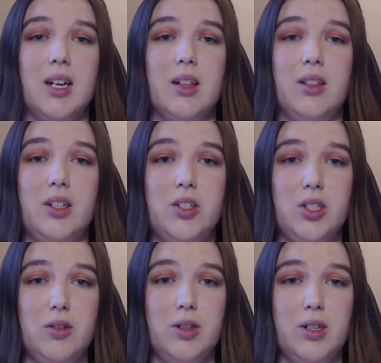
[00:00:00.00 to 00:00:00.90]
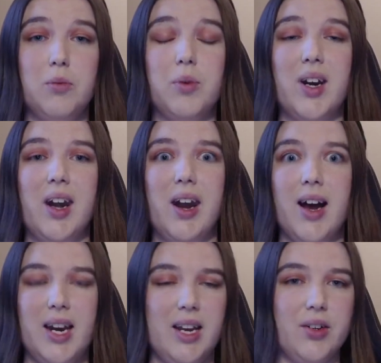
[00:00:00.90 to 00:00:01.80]
The Duke would
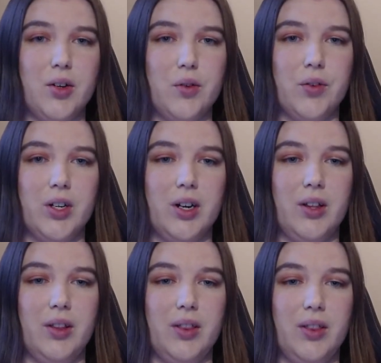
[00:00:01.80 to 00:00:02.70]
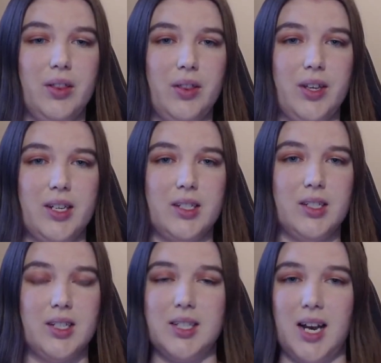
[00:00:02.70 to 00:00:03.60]
not hand over this
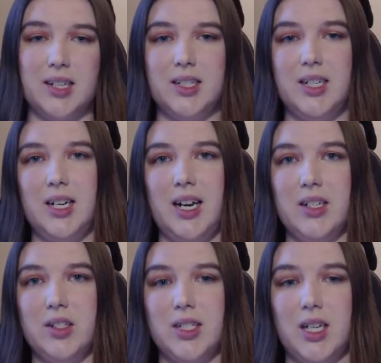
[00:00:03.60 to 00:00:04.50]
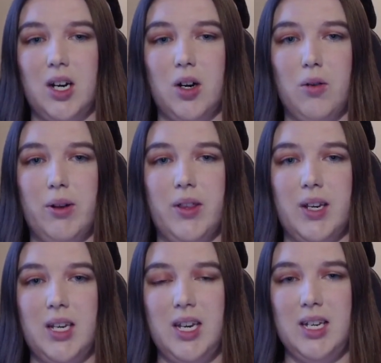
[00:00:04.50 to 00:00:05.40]
assassin, and so the
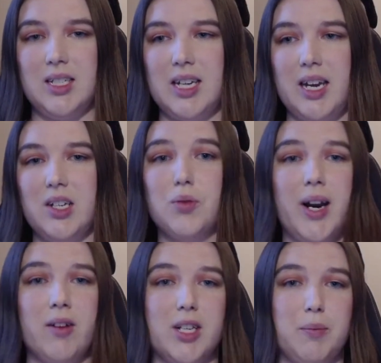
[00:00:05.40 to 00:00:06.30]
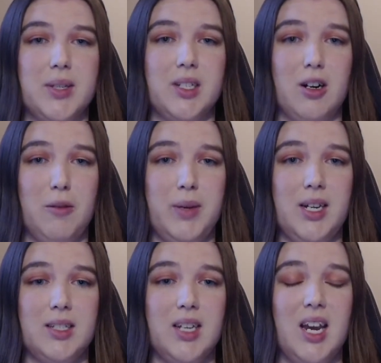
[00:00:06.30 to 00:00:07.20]
king decided to round up his
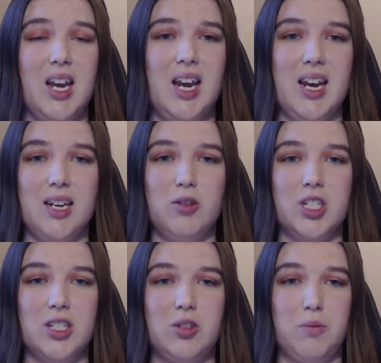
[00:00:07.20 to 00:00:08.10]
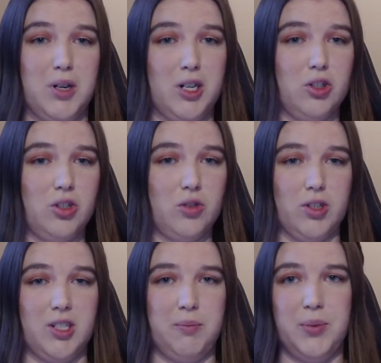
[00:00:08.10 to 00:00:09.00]
armies and just march
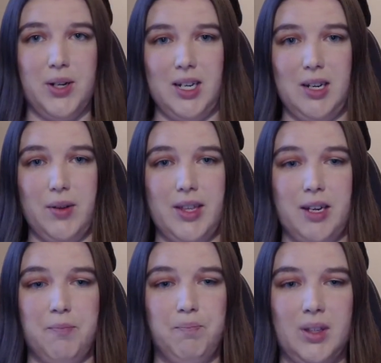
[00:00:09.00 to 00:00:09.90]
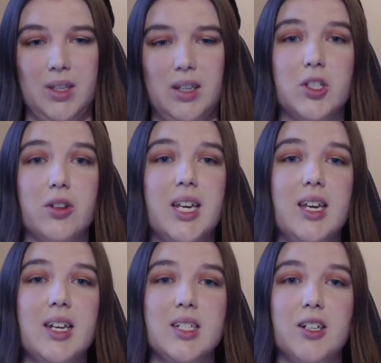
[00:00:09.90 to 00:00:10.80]
towards Brittany with them. The
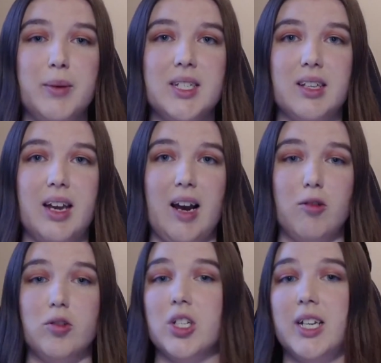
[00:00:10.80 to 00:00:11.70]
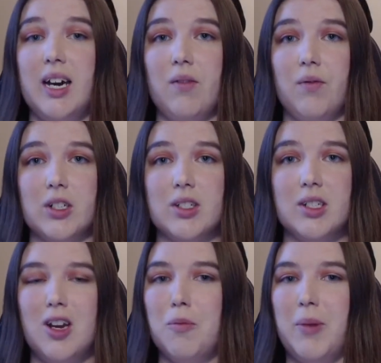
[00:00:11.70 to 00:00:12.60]
king and his army set out July 1st.
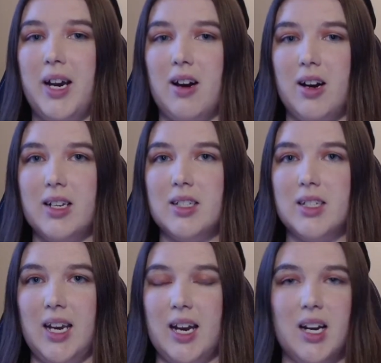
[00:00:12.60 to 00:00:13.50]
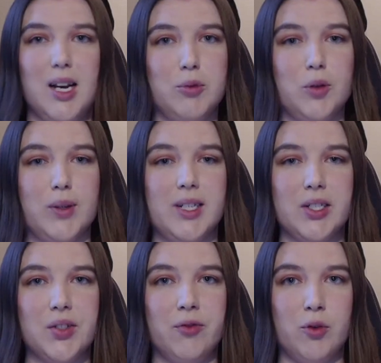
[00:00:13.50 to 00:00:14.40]
By August, they had come to a
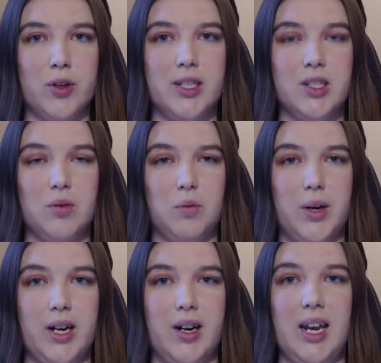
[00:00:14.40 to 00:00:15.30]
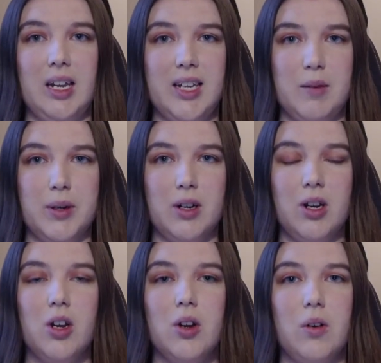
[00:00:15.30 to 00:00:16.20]
dense forest where a leper
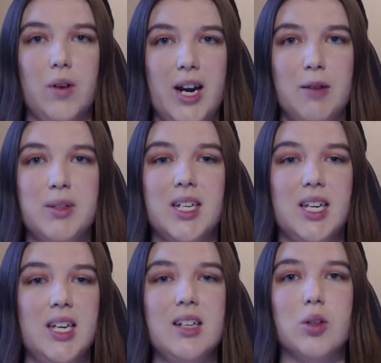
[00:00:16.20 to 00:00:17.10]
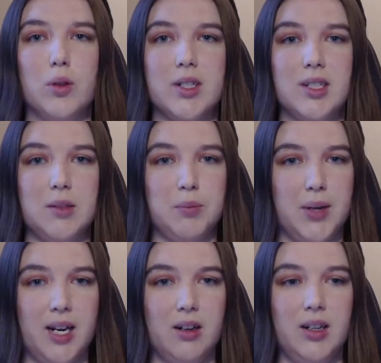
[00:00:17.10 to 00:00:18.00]
grabbed the king's horse's
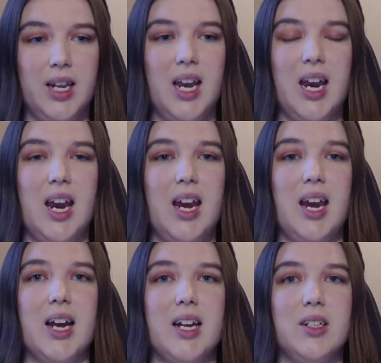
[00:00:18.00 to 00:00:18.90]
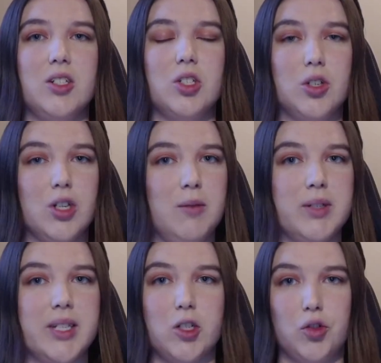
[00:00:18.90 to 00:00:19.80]
bridle and screamed
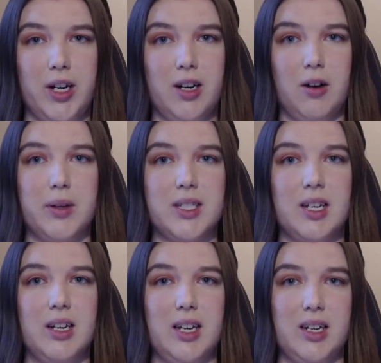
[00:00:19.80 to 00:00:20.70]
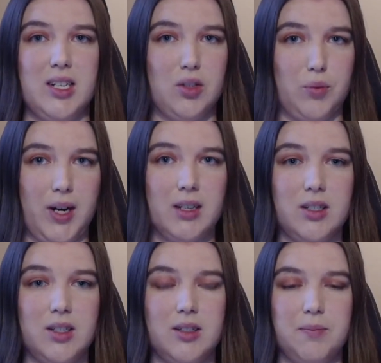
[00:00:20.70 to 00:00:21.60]
that a traitor was in his
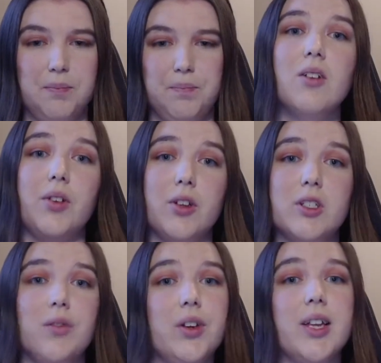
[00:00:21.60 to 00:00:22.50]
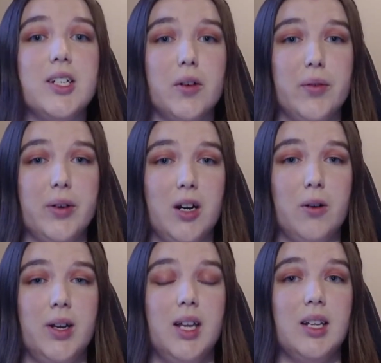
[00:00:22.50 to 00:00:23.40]
ranks. For those of you that don't
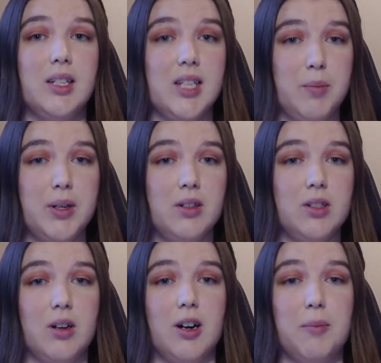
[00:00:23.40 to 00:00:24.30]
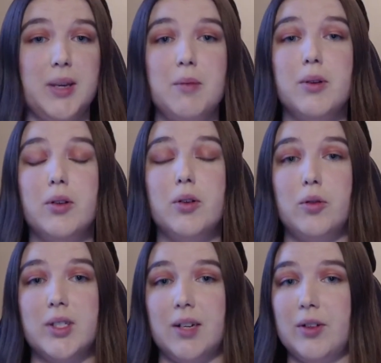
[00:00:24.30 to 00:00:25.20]
know, lepers are people who
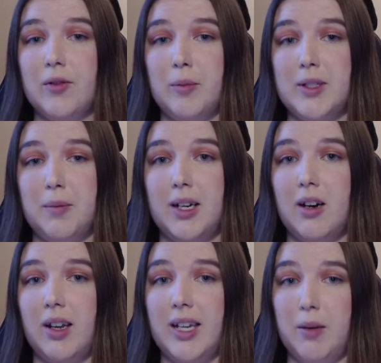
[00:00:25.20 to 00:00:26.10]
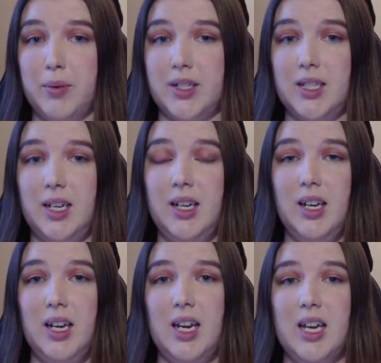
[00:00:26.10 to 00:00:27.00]
suffer from something called leprosy.
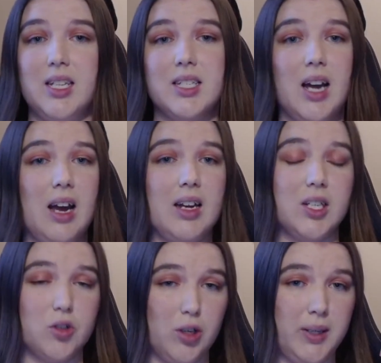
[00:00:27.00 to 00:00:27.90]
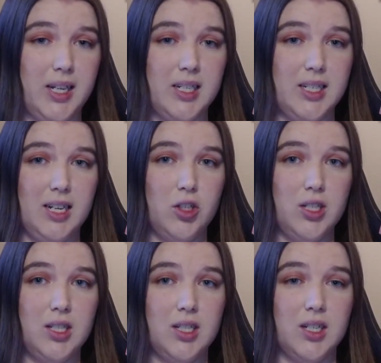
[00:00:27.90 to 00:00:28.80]
It is not extremely
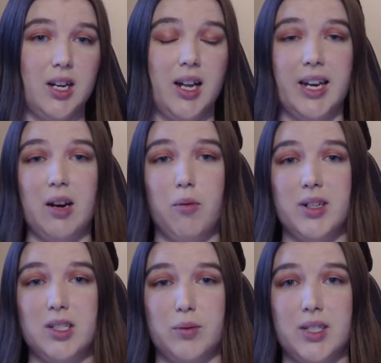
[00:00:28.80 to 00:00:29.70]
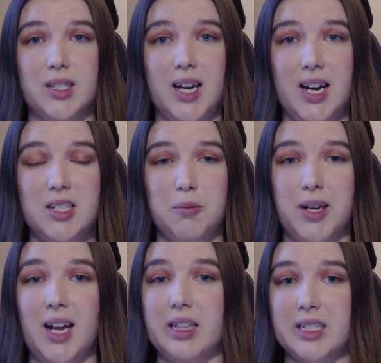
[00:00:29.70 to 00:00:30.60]
contagious, not like it once was thought,
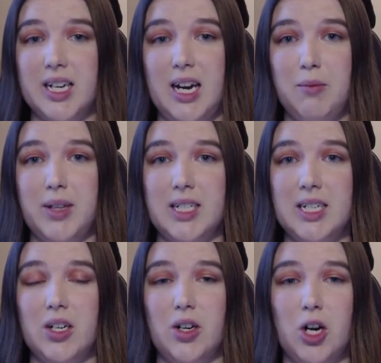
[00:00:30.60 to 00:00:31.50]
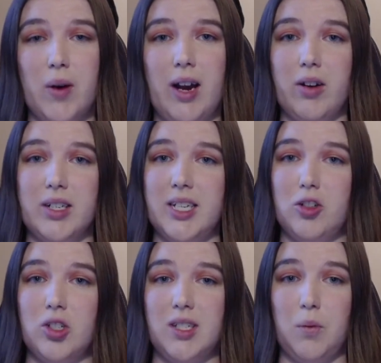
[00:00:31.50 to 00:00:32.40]
but at the time they didn't know how
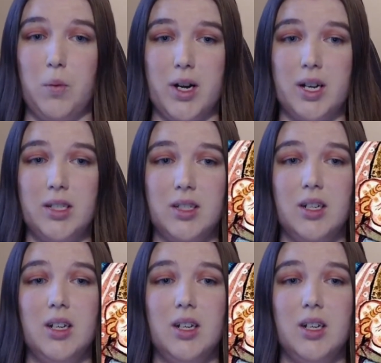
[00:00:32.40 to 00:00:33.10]
contagious it was.